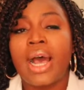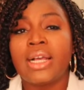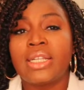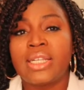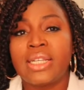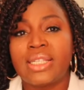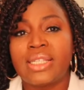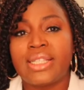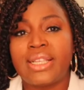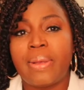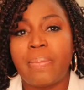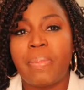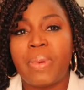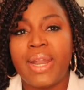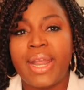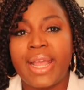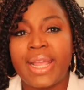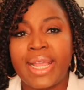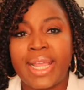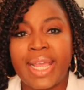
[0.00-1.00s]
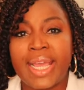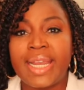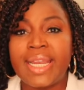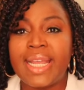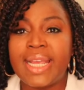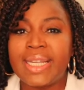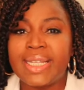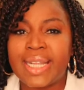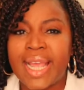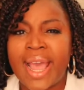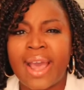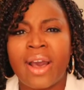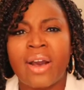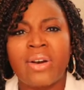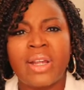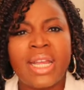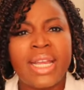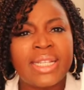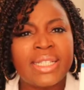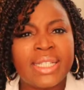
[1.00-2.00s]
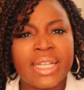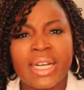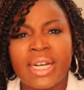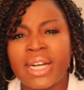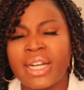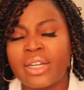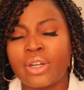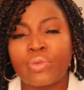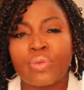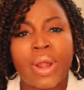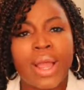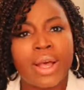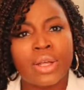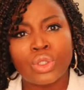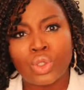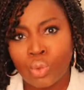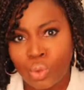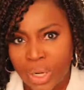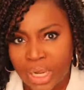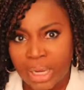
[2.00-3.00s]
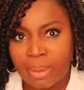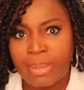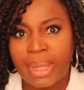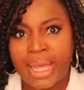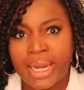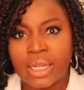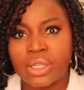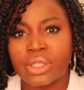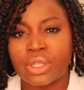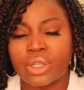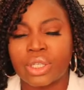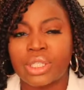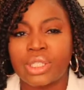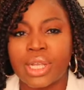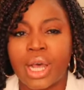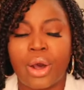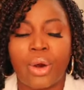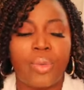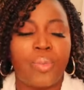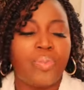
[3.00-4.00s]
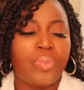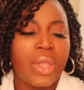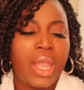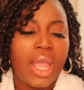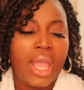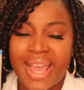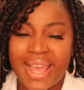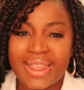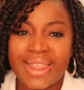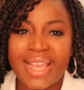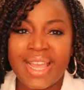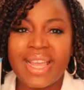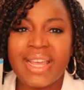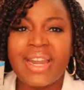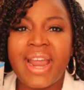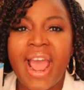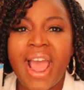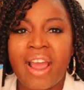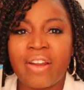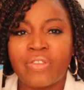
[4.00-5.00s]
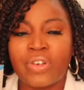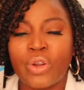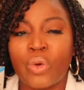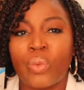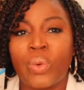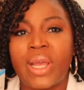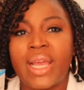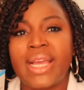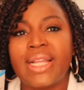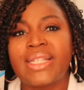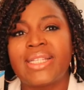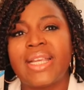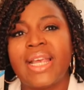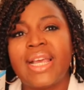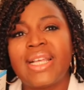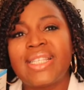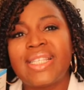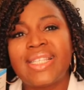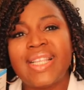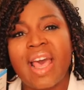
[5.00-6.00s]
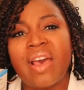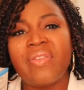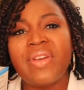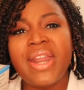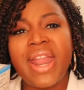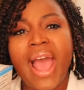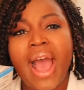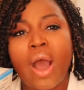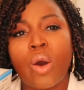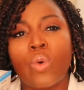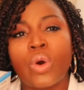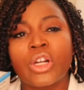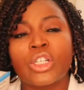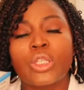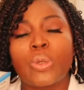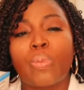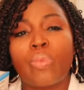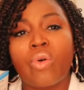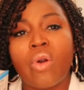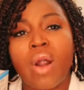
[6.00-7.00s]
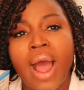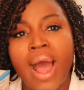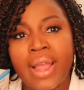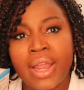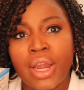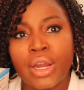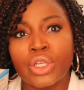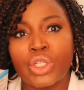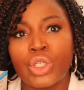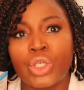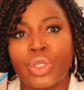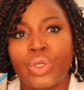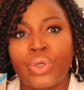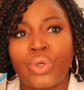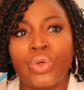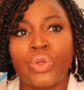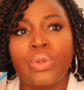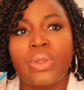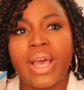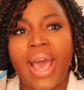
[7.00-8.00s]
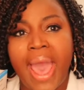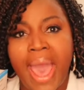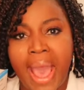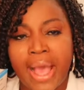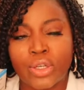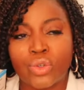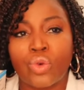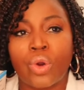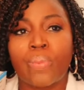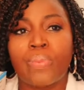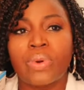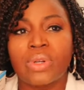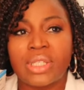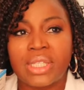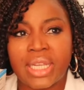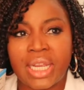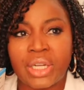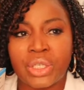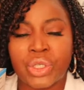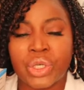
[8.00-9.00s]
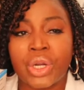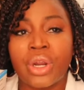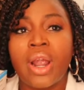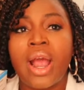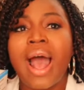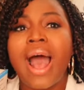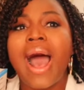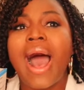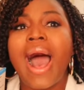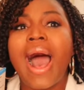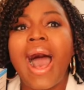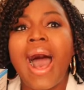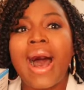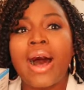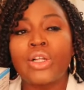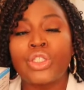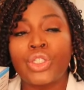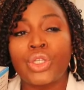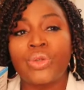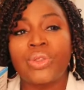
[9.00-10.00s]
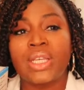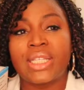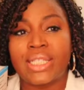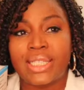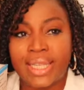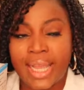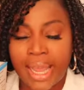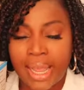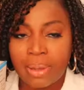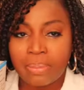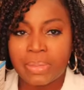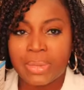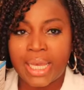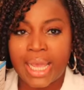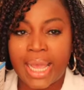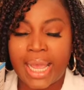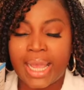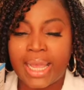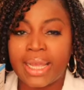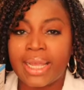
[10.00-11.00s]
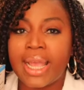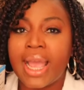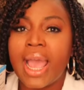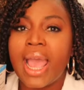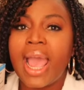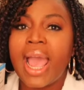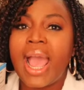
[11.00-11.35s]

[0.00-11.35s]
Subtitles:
just sipping it, getting it down and done around 20 minutes or so. And then after which, 7 hours prior to the actual procedure, I'll do the same thing